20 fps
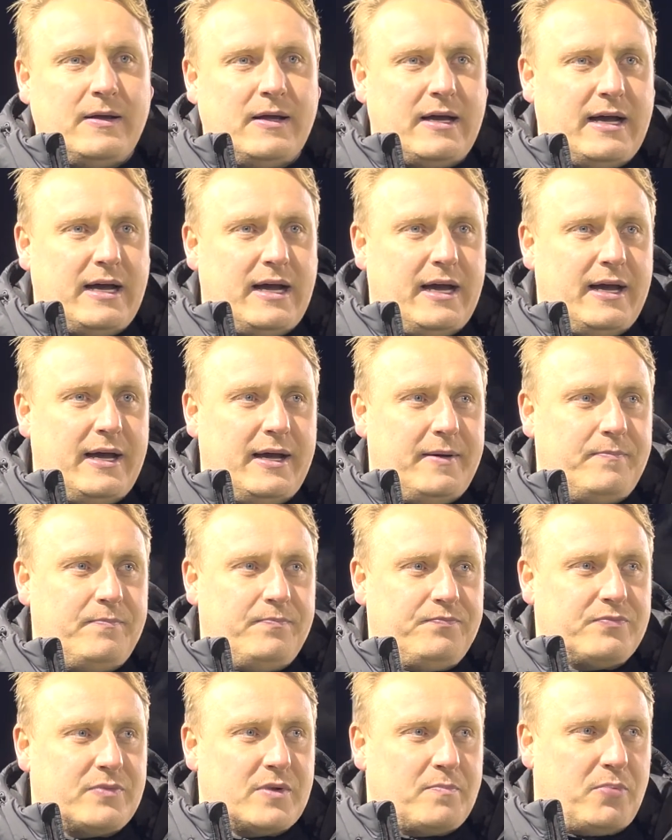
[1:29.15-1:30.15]

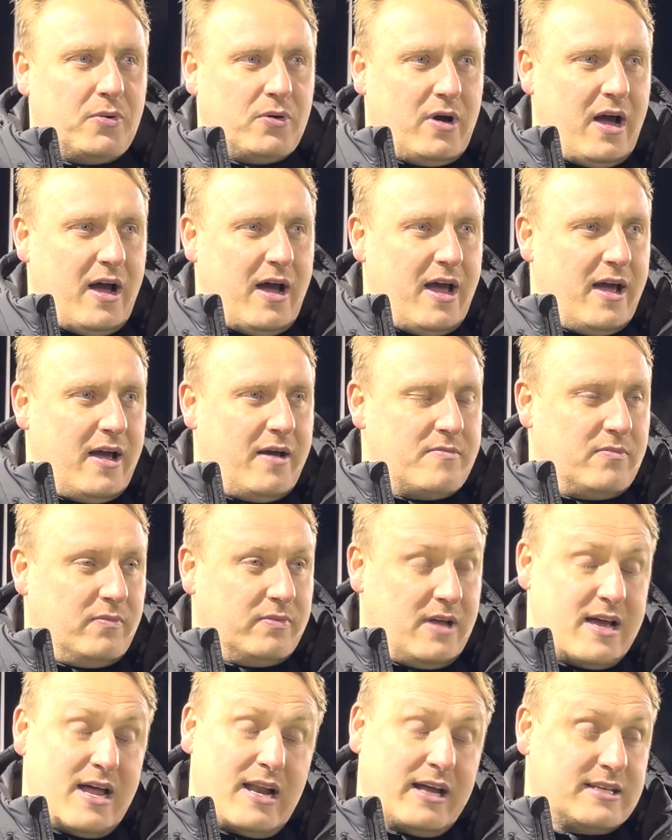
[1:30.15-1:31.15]
Um, but um,
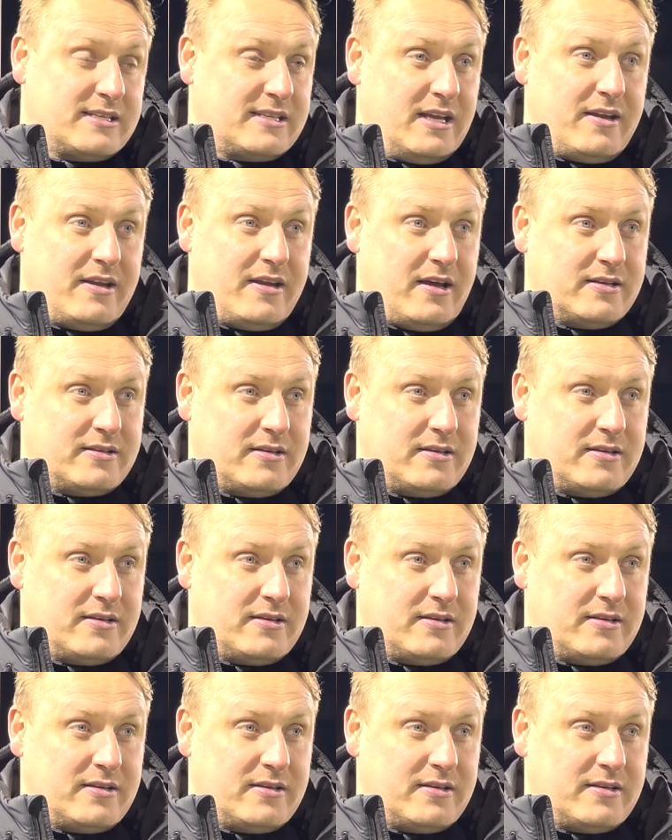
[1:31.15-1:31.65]
yeah, like I said,